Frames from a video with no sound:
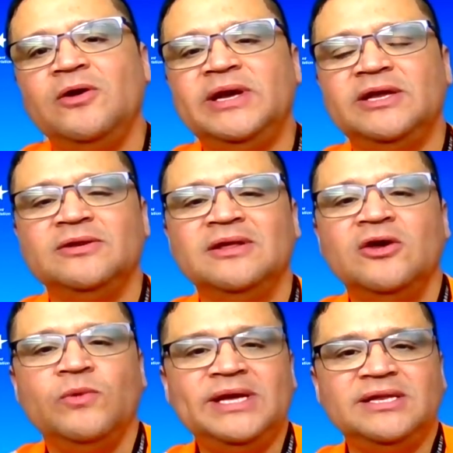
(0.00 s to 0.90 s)
we can
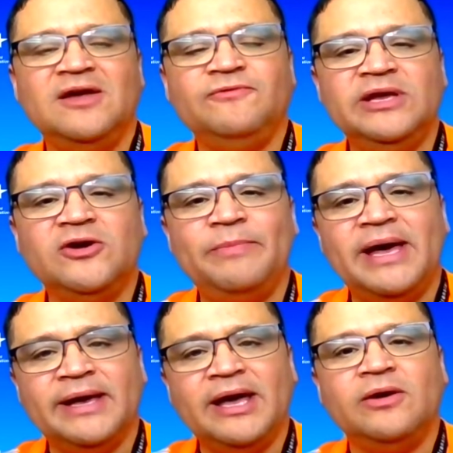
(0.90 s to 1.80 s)
definitely go
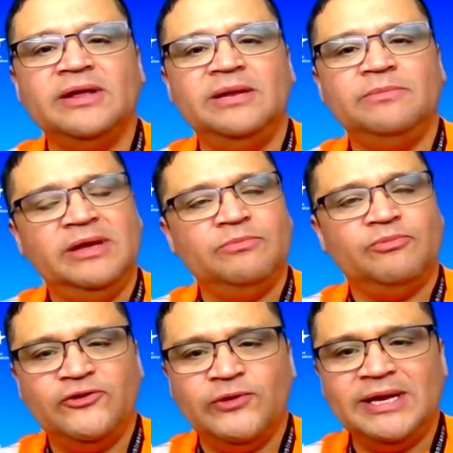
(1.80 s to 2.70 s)
back out and
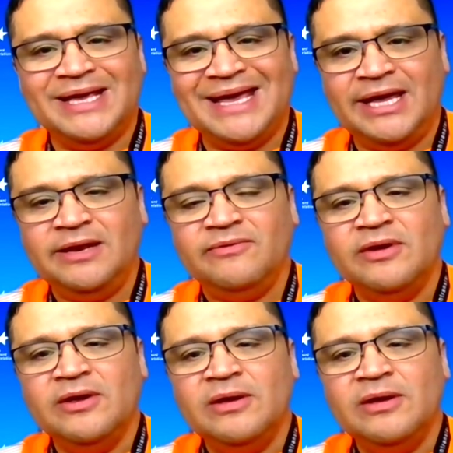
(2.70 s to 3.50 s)
pre-treat again,